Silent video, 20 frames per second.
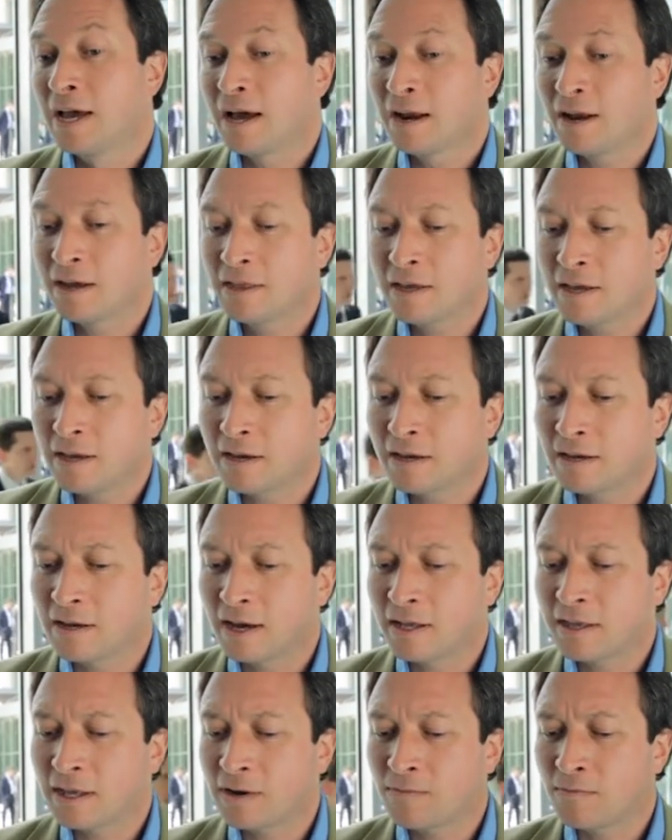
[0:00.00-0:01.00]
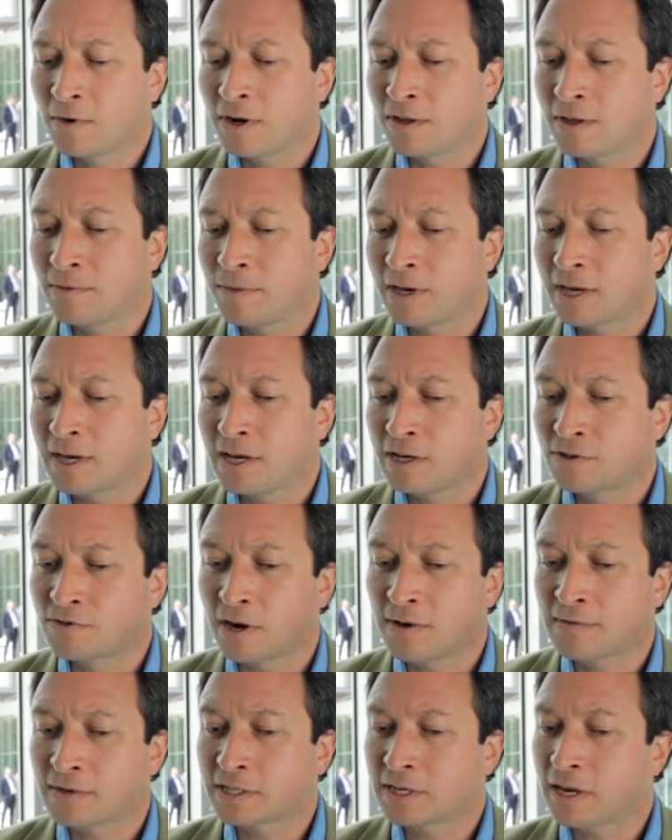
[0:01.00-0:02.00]
And I think one of the key
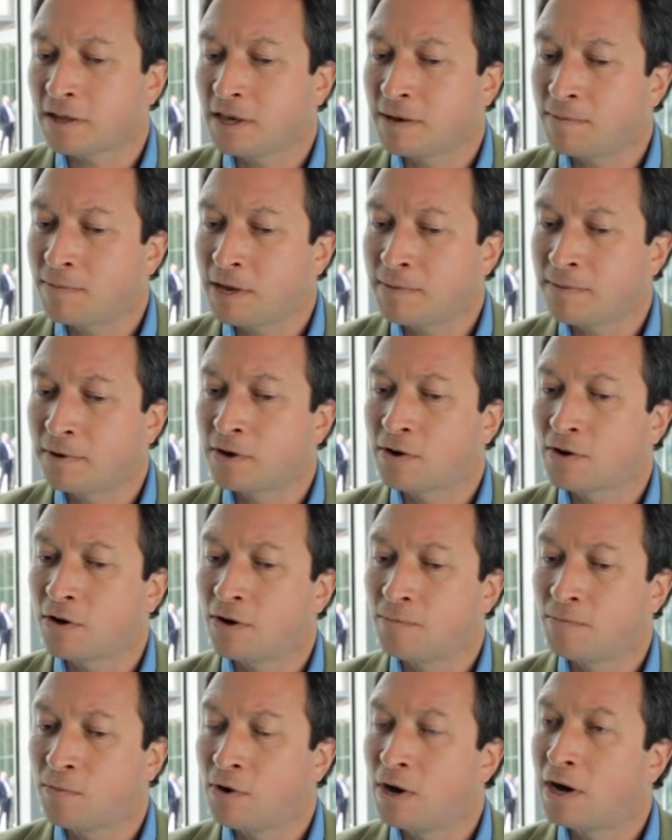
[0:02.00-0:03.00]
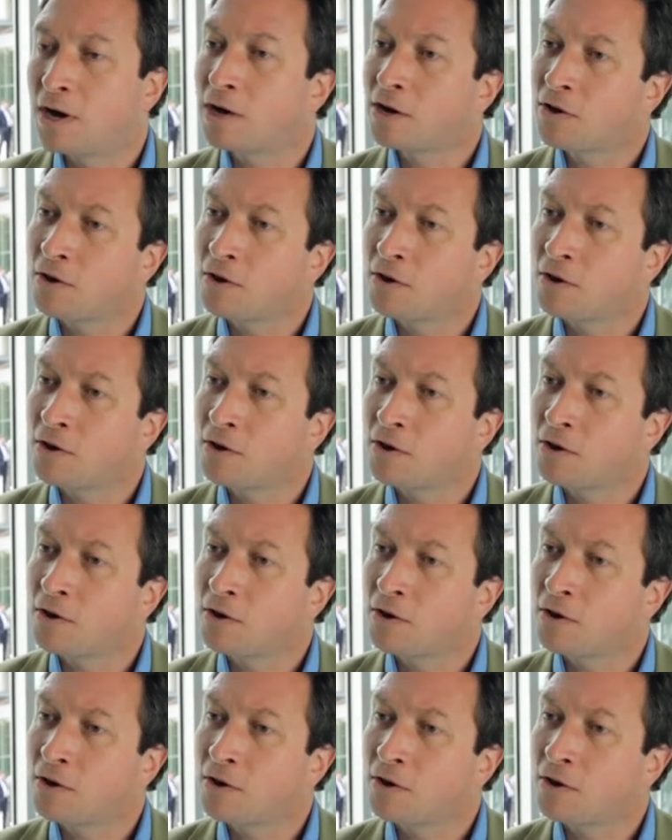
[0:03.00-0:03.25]
drivers is I think people have got more